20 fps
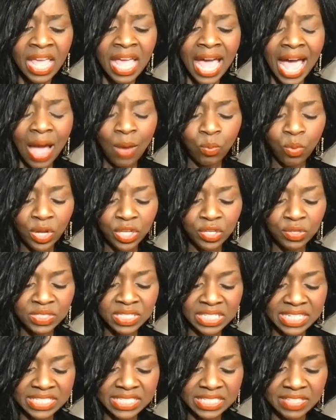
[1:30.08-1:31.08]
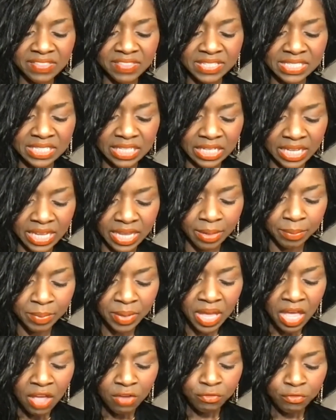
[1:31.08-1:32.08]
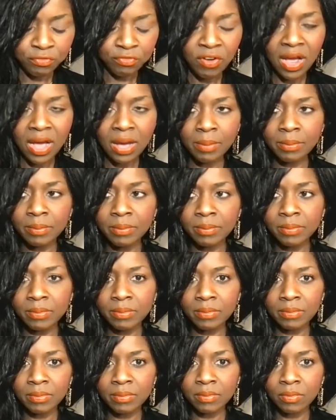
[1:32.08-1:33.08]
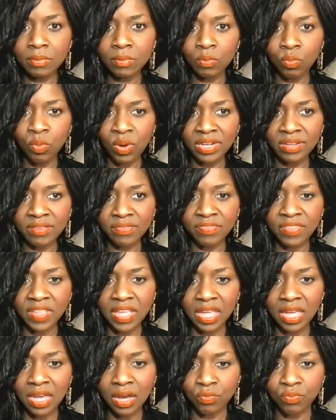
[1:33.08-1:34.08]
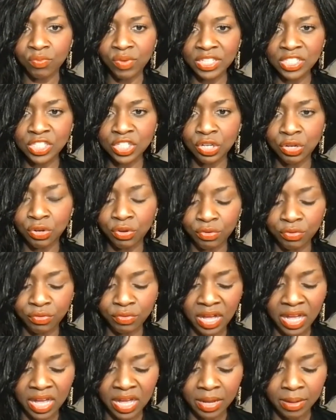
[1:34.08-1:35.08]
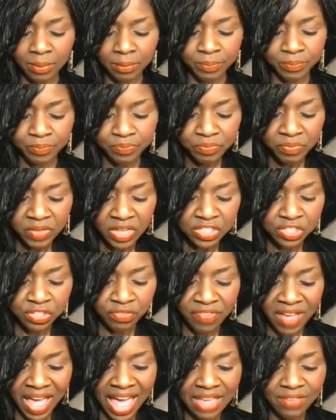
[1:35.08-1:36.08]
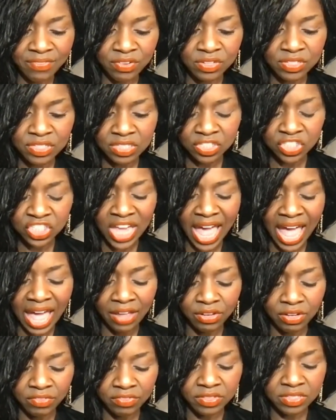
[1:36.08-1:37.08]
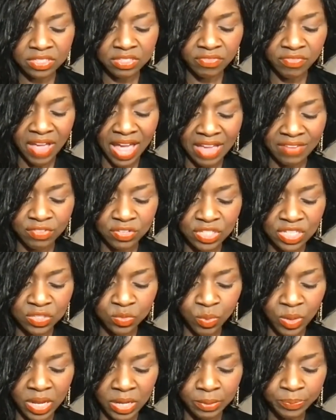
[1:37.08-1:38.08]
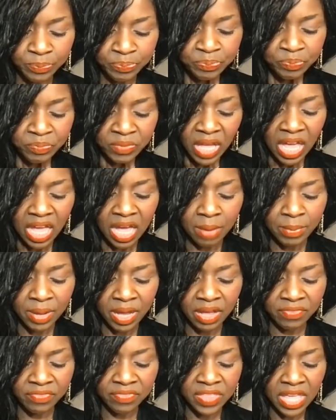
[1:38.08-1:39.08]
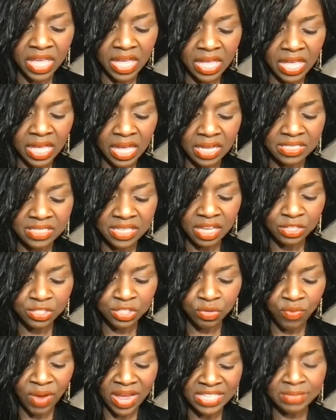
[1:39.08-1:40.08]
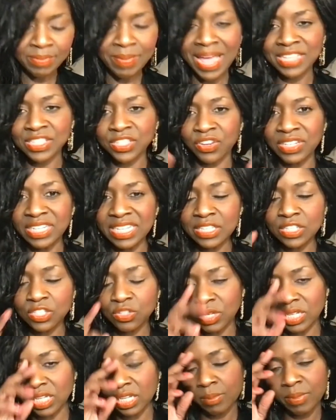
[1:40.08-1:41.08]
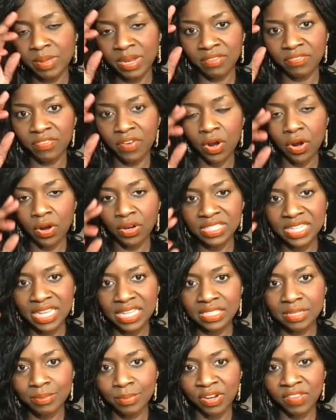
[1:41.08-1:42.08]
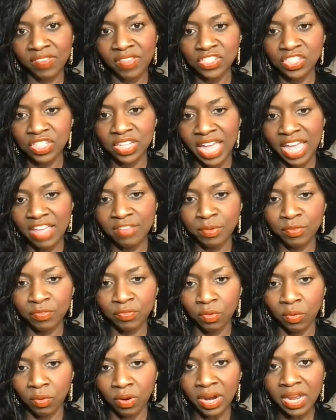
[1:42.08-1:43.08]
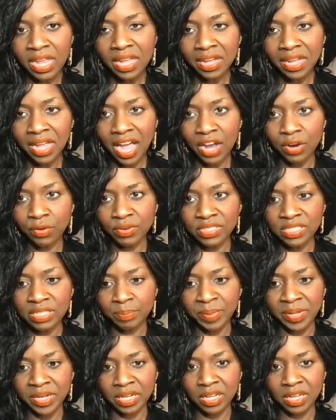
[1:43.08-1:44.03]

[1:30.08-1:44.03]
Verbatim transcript: I want you to listen to this clip from one of the original survivors, a child of the survivors as well, of the Tulsa Race Massacre. Listen to a little bit of her testimony that she gave before Congress a bit